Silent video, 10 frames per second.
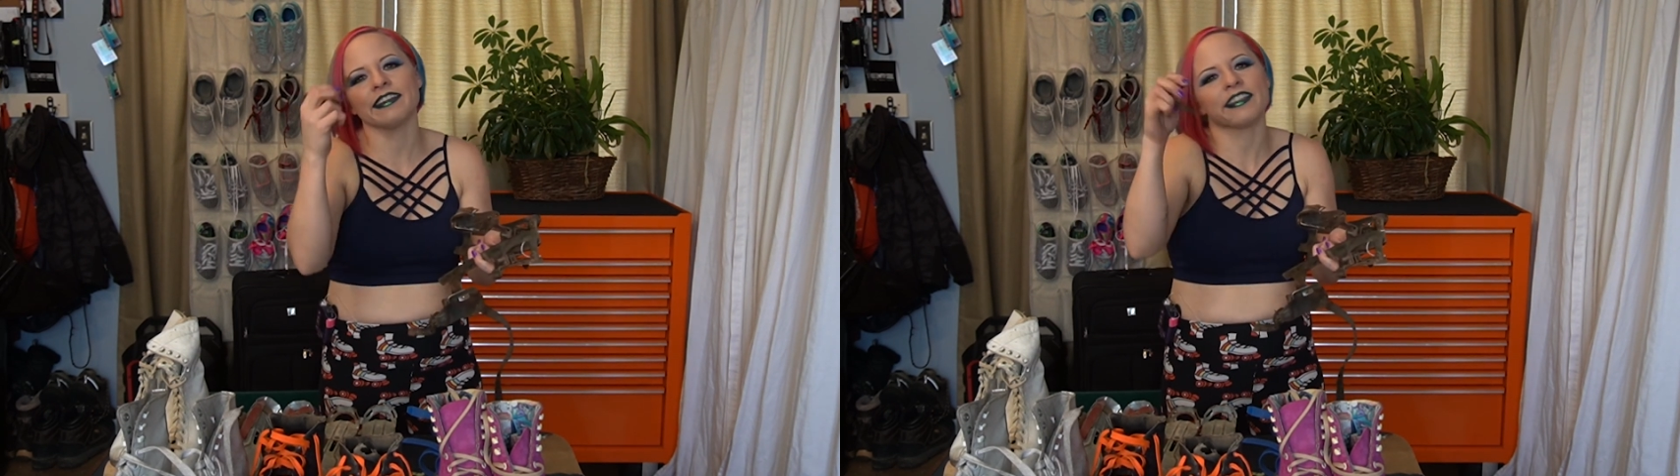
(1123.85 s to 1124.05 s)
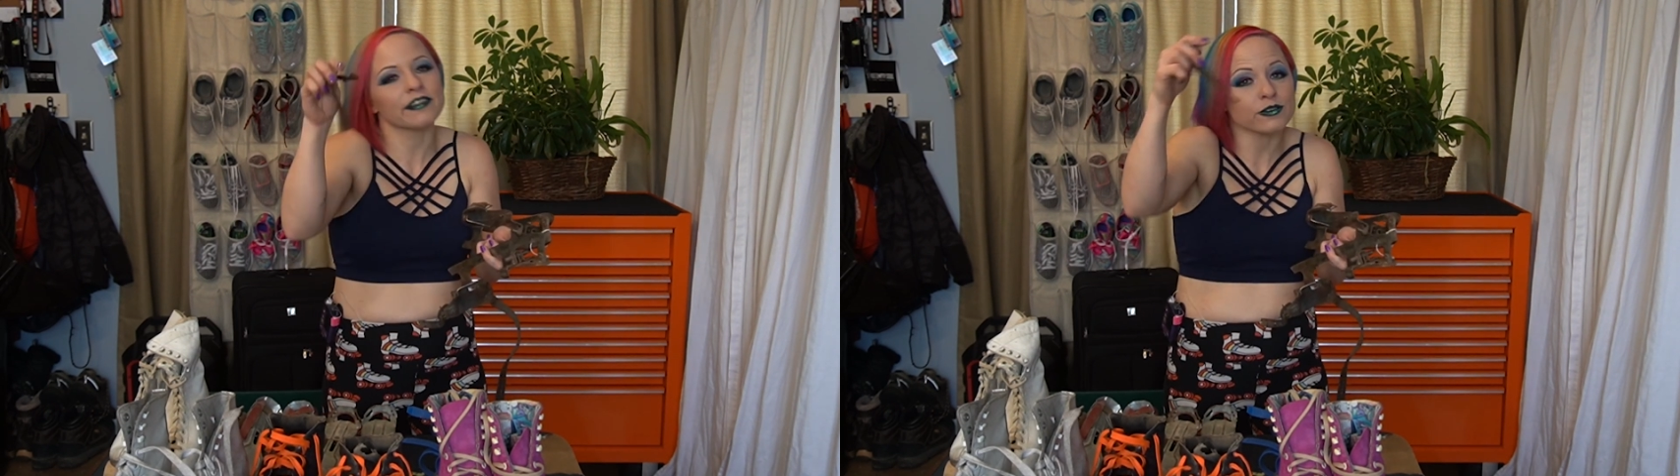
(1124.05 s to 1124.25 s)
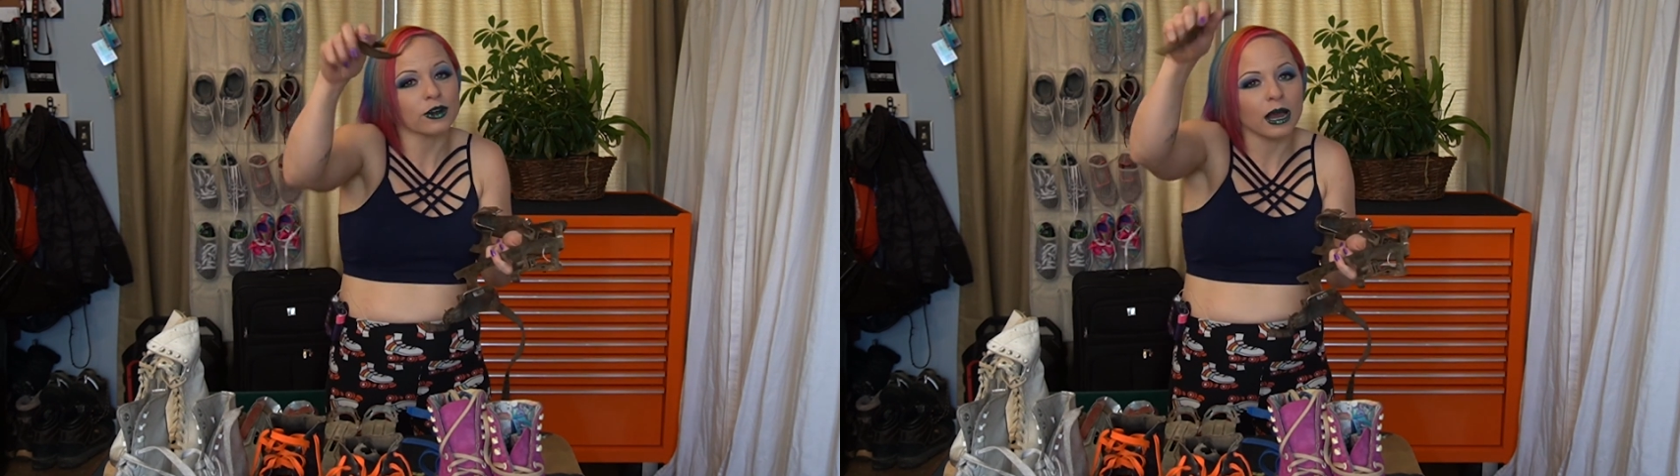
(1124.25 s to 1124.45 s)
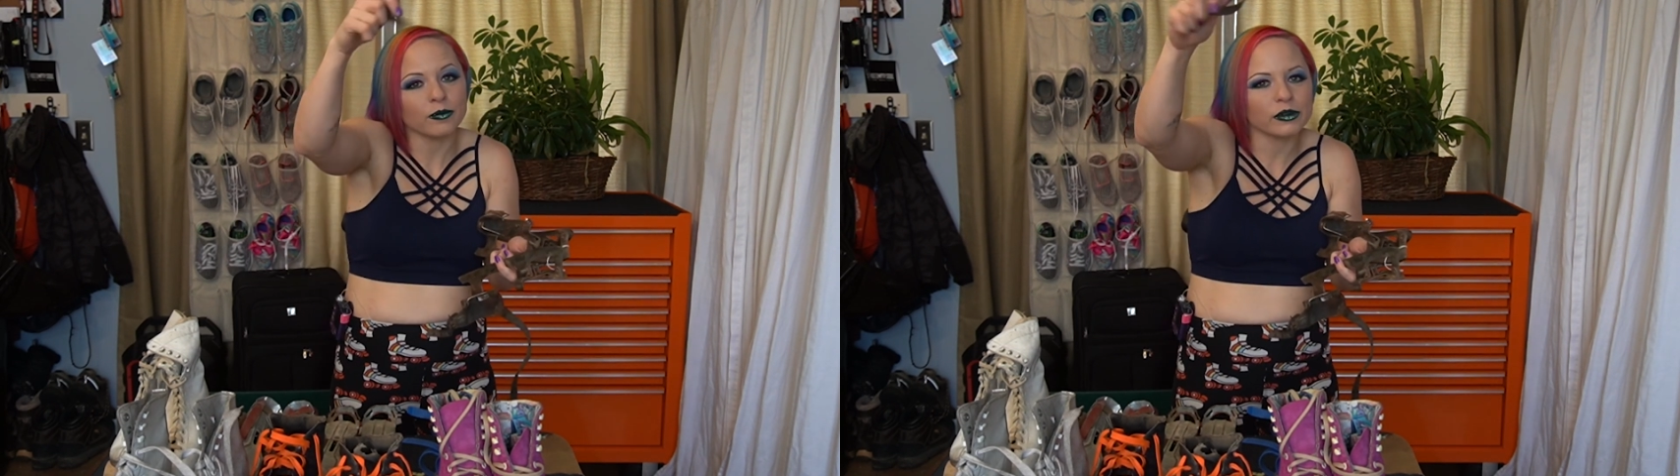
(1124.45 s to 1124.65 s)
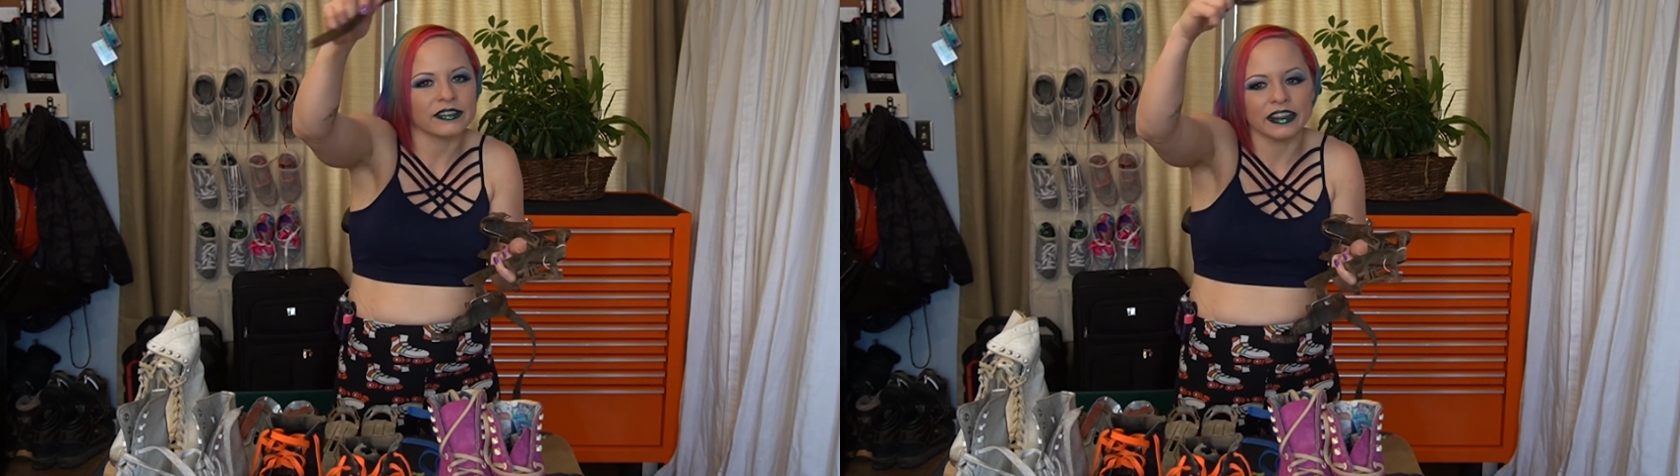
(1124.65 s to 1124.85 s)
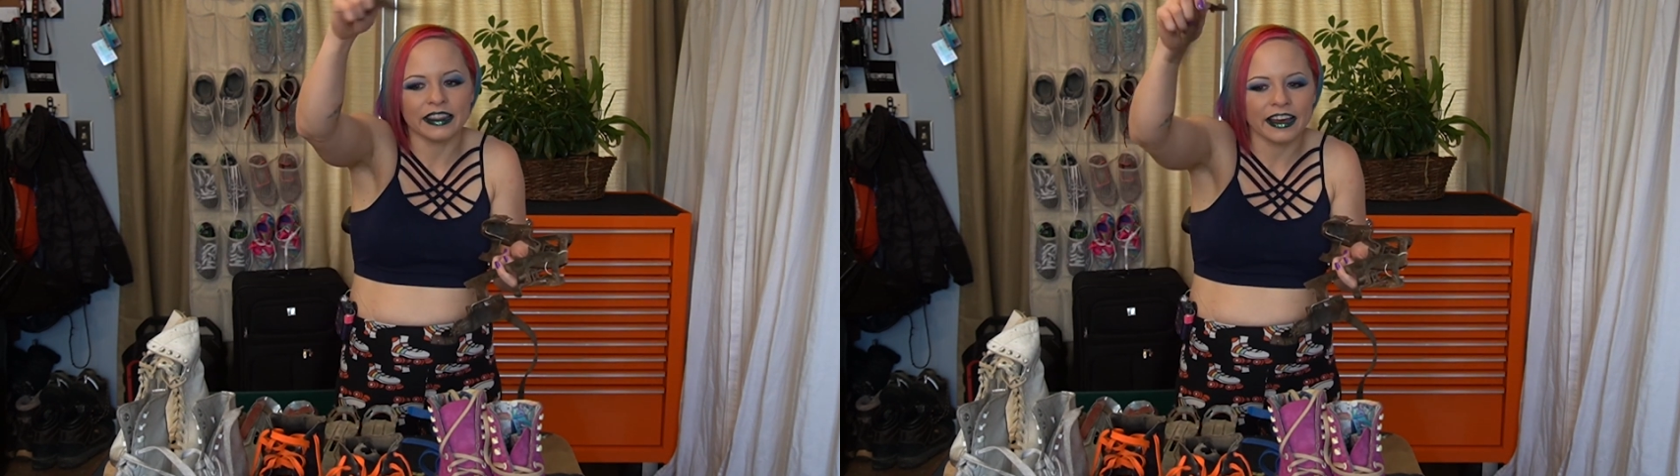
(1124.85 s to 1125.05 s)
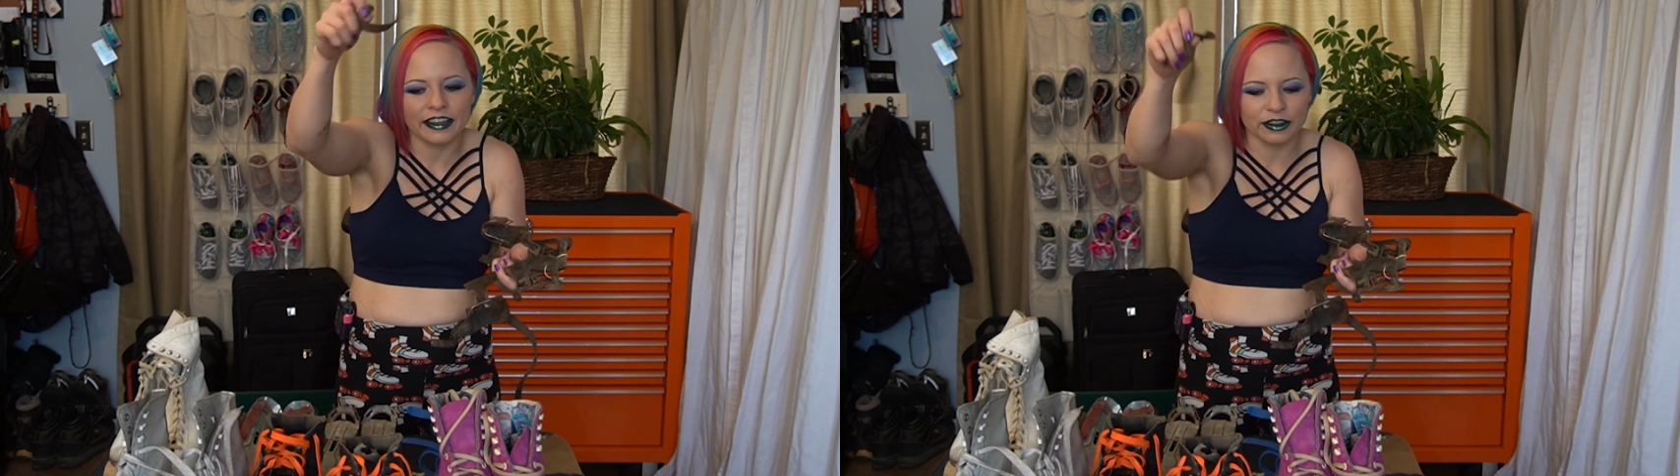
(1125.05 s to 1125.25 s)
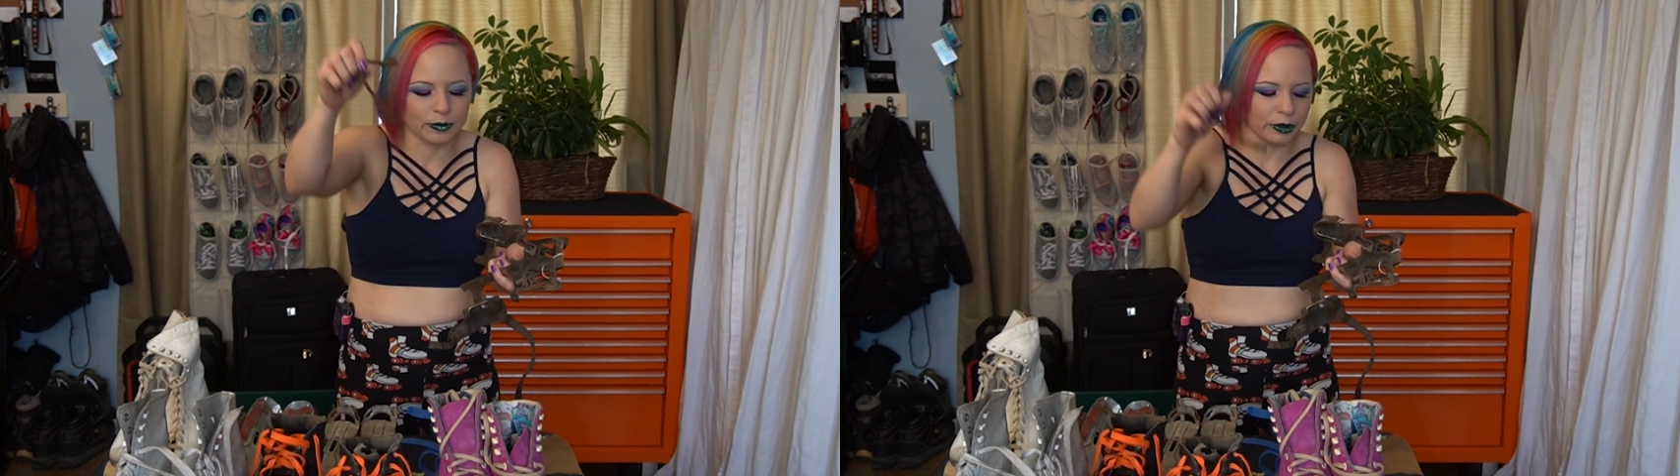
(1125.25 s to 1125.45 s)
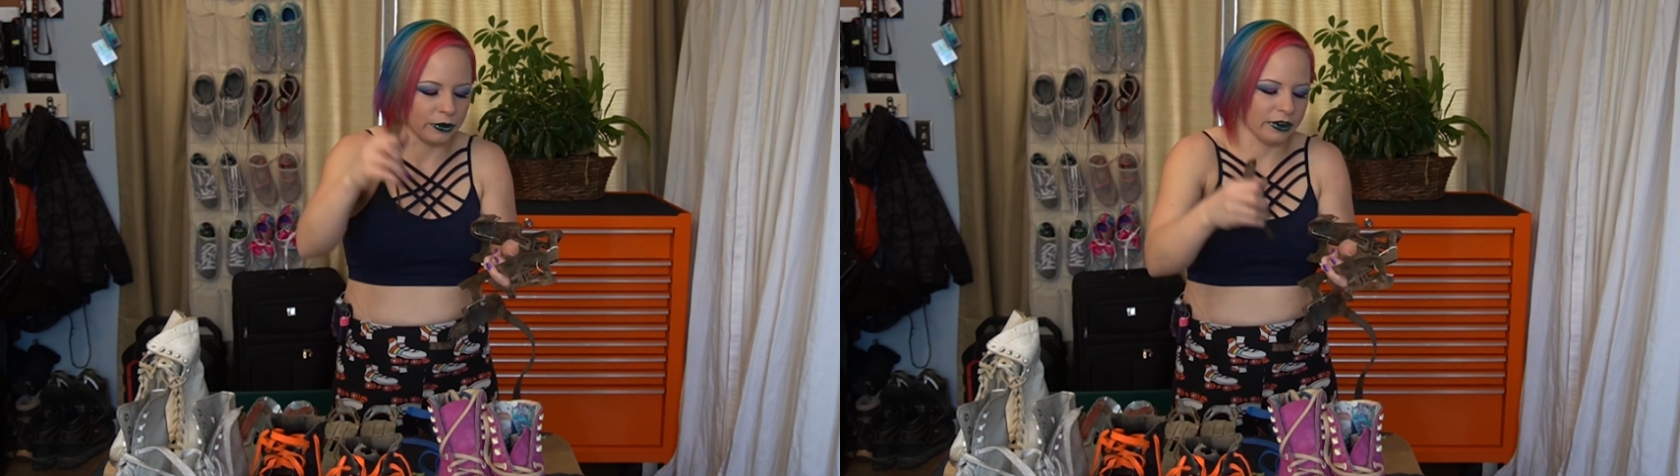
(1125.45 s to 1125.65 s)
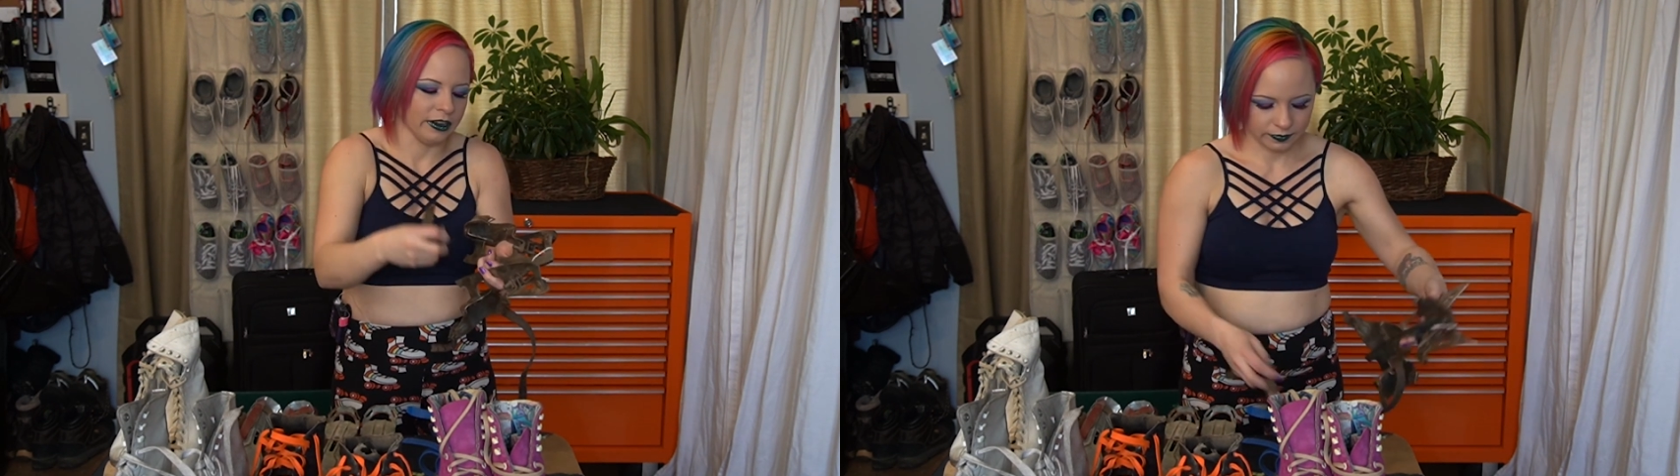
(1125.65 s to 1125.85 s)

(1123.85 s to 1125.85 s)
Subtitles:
the strap was in the other boot.